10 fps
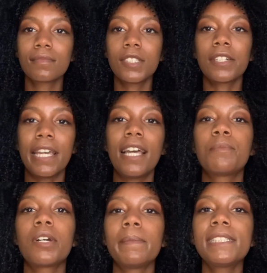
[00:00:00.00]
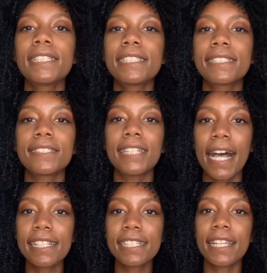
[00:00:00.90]
Okay, I promise this is the
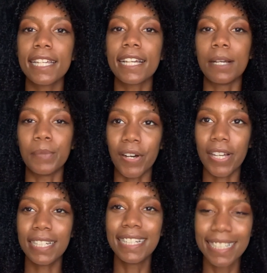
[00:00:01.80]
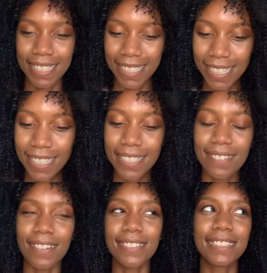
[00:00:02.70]
last thing I bought.
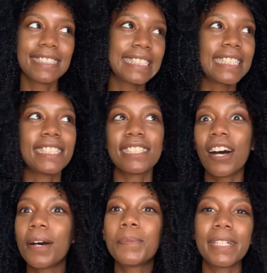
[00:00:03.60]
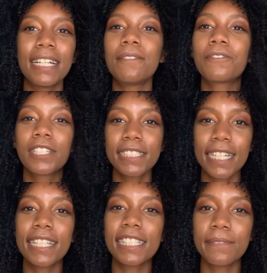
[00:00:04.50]
Well, it's not, but for the
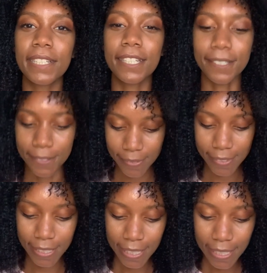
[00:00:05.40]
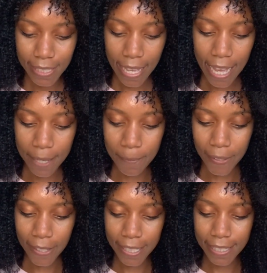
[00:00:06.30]
sake of this video, I
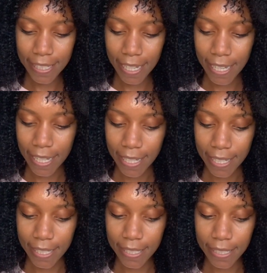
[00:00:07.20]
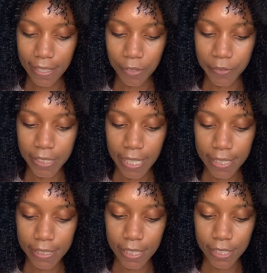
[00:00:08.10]
bought a
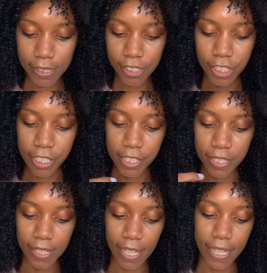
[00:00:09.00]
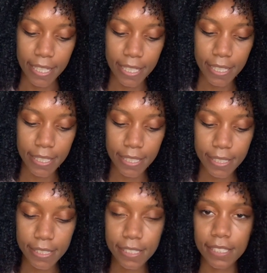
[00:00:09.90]
relaxation, like,
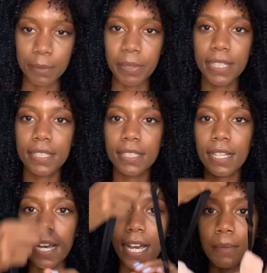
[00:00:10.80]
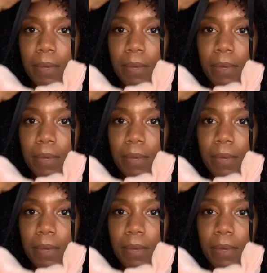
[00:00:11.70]
sleeping eye